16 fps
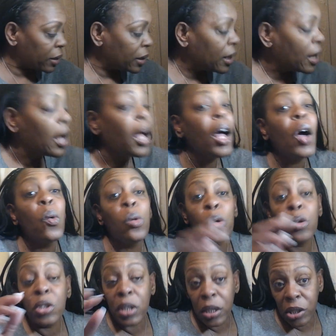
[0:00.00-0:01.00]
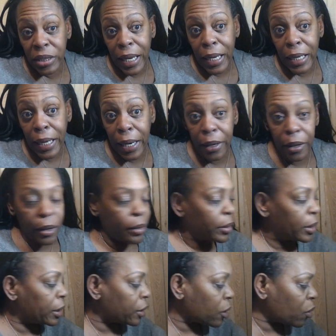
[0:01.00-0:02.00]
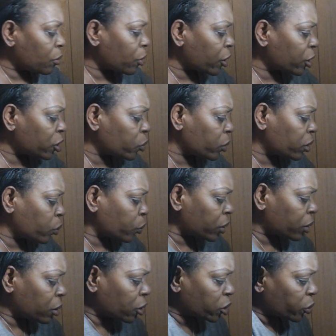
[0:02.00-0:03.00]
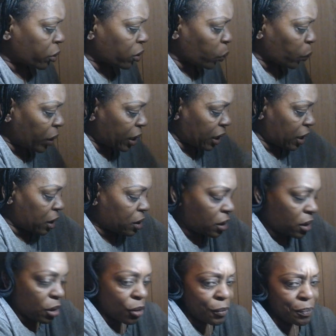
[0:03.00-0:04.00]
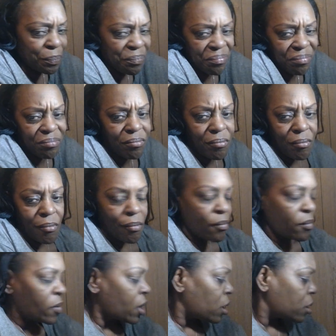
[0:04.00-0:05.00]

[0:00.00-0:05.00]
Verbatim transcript: we'll chit chat later you know or during the you know during the weekend you know so